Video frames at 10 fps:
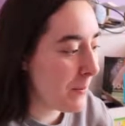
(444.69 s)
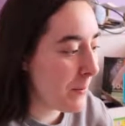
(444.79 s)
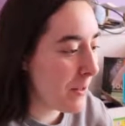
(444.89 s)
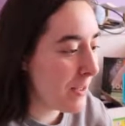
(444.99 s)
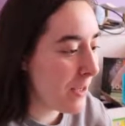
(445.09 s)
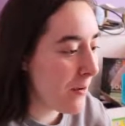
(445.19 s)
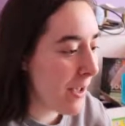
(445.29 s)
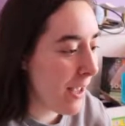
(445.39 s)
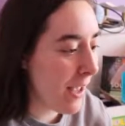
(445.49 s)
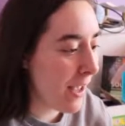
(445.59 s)
so I'm going to go
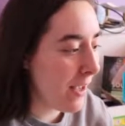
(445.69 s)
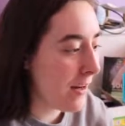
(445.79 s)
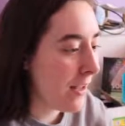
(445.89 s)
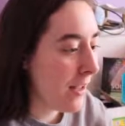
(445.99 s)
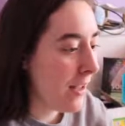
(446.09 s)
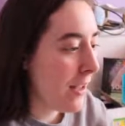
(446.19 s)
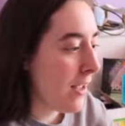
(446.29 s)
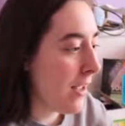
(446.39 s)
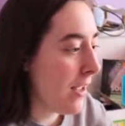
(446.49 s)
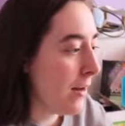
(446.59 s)
ahead
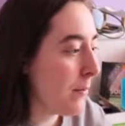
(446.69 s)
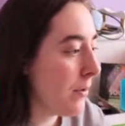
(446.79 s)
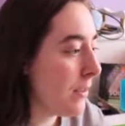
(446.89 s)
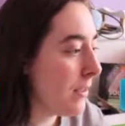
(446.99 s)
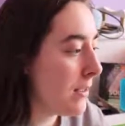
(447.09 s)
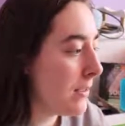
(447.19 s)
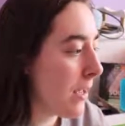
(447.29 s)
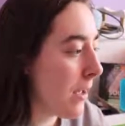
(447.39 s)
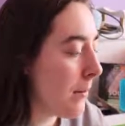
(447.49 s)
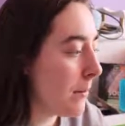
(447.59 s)
and put this
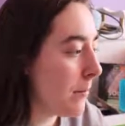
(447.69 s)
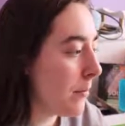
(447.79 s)
up